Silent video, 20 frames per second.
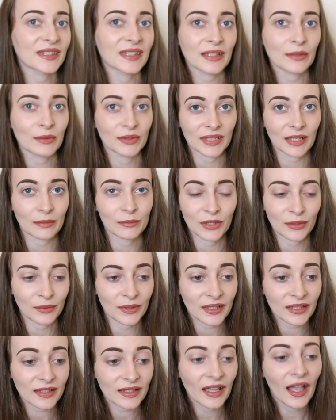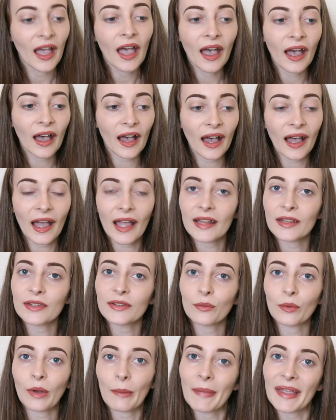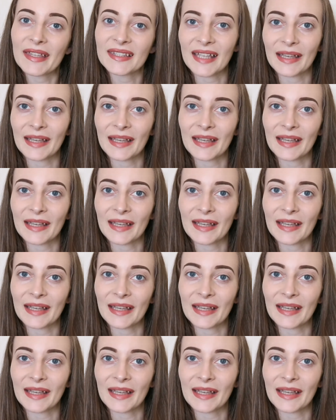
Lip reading: see what I'm doing and what mess